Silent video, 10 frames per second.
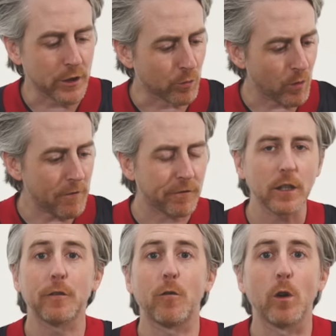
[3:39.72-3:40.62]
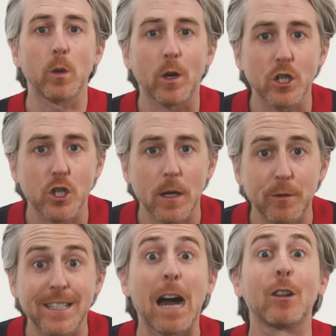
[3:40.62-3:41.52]
is roughly 41
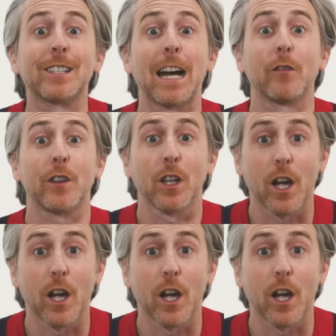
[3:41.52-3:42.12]
chips. Now let's count the